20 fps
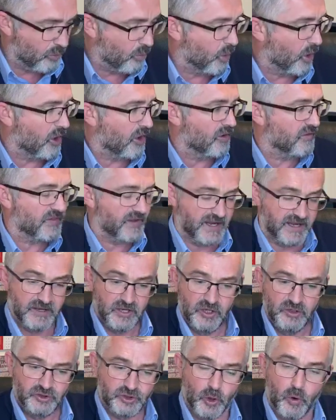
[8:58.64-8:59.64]
worthy
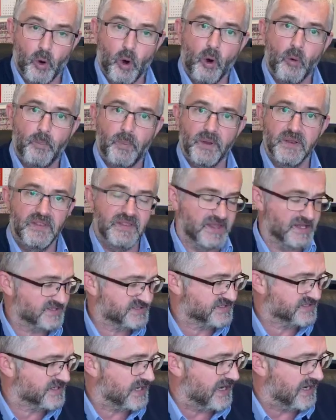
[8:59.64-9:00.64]
to open this
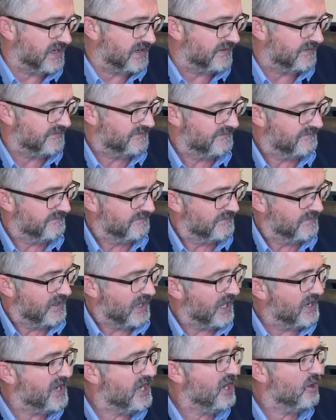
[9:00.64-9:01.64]
seal.
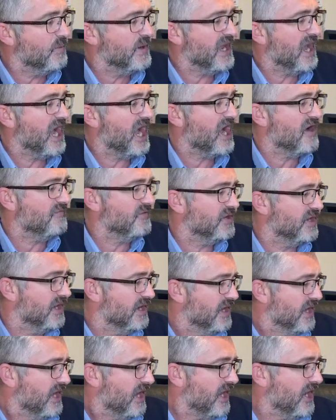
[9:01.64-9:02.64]
And here we have
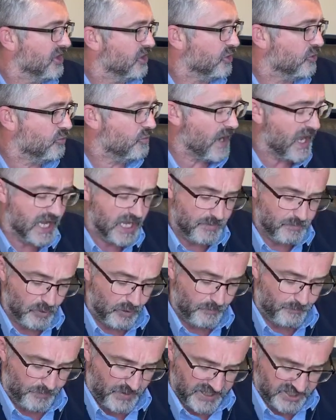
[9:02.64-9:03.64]
an incredible
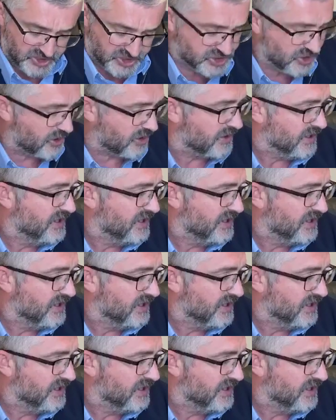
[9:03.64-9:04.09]
picture